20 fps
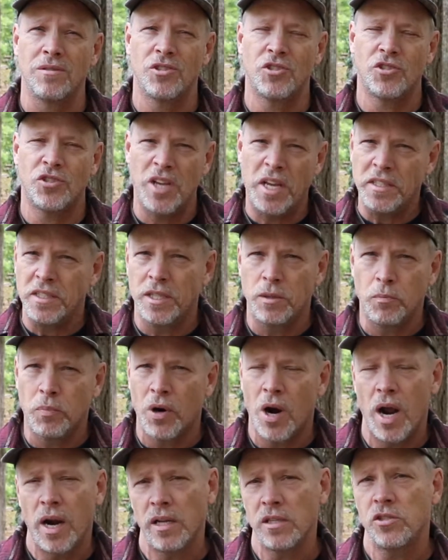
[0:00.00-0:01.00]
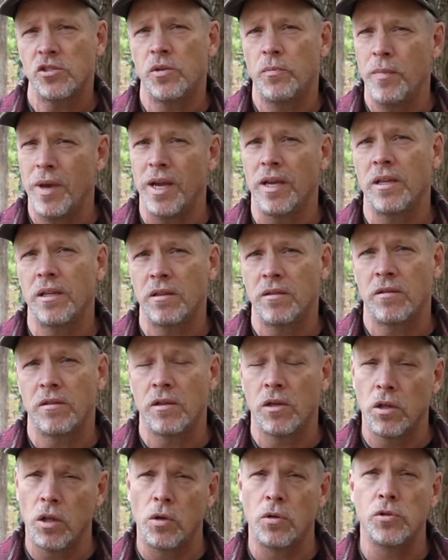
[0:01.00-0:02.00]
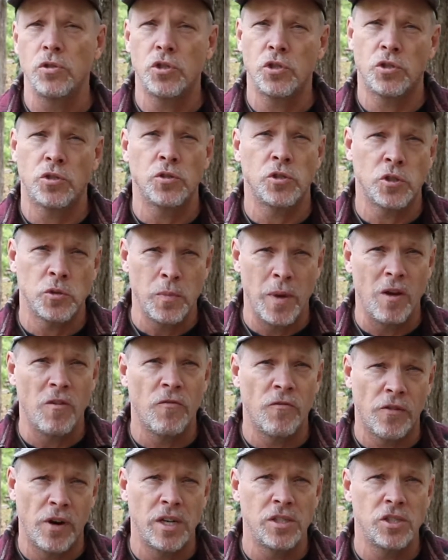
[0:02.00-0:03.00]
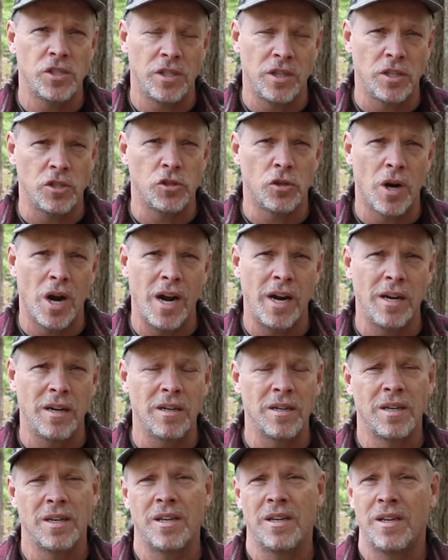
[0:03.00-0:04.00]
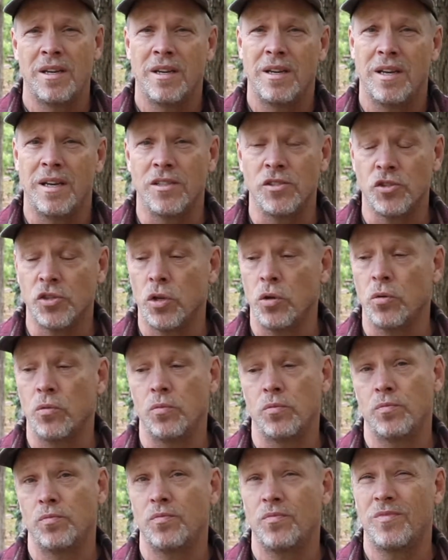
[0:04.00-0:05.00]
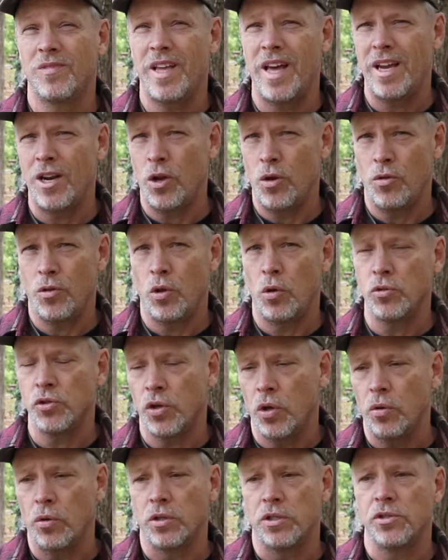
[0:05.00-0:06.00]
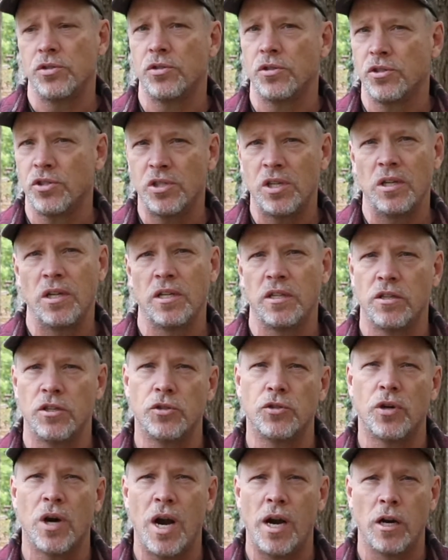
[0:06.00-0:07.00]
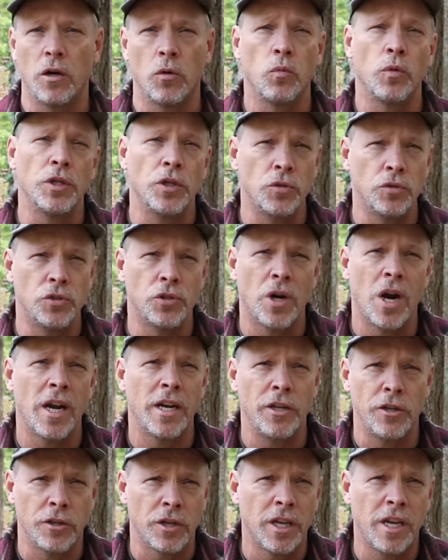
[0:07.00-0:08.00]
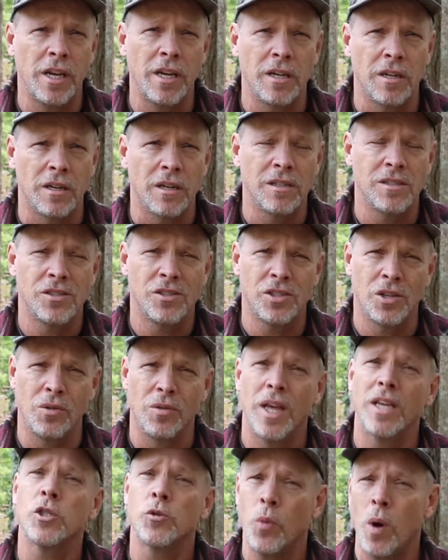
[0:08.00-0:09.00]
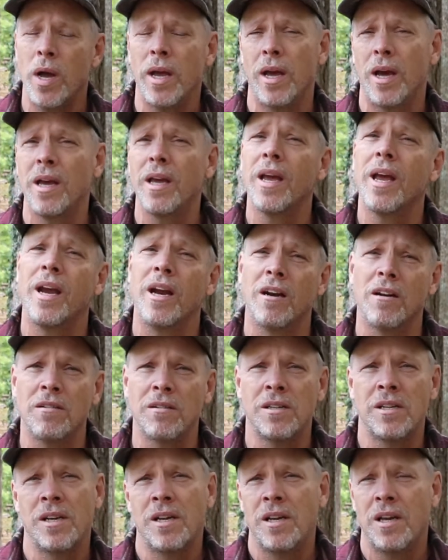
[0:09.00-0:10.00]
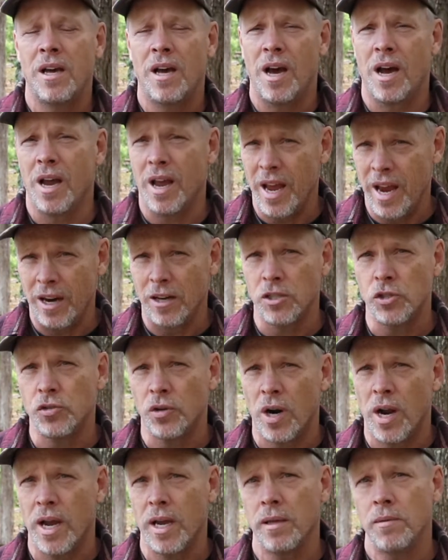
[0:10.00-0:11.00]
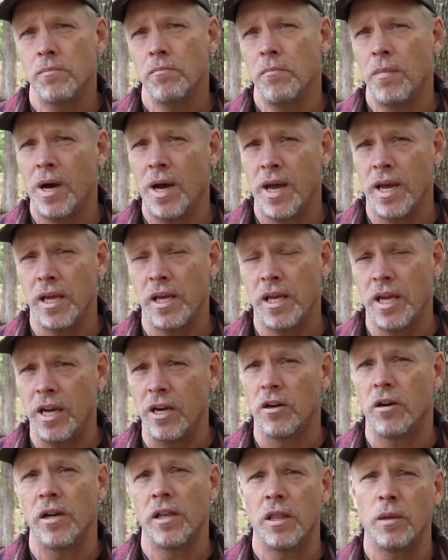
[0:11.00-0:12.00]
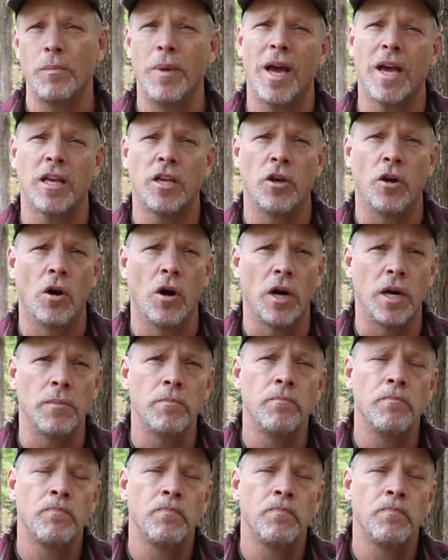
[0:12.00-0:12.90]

scented products to make clothes smell fresh in the dryer. And so those odors are still in the dryer when you dry your gear. So that's why I air dry my gear in the backyard.